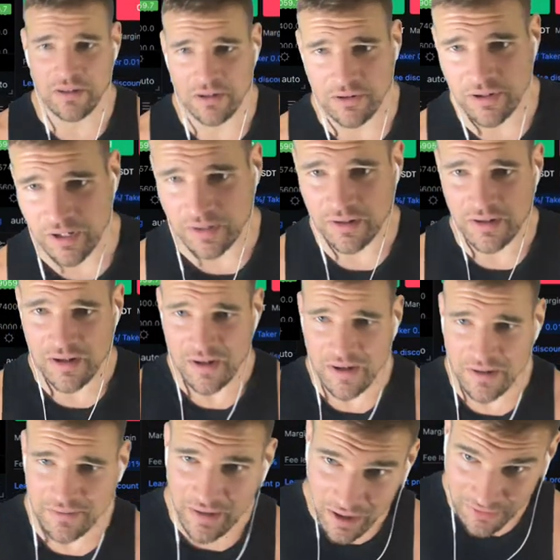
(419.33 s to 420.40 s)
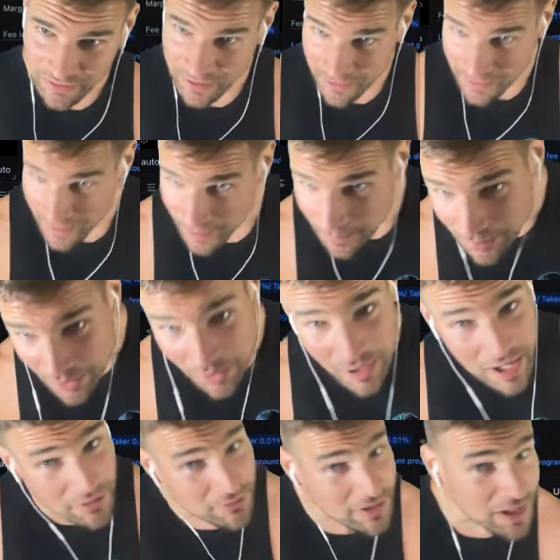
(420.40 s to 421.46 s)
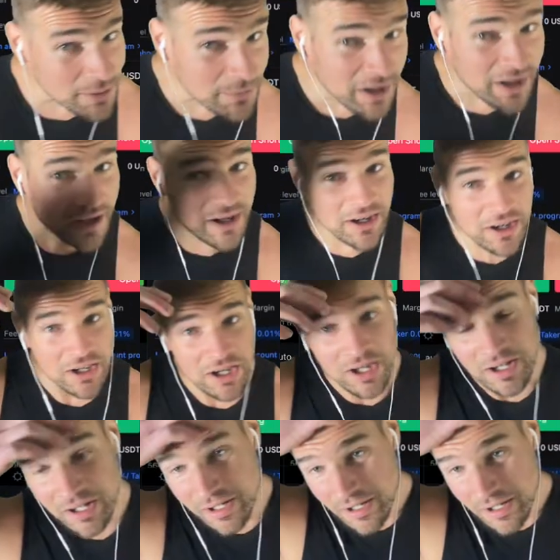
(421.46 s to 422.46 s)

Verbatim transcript: All right. Nice haircut, bro. I haven't cut my hair.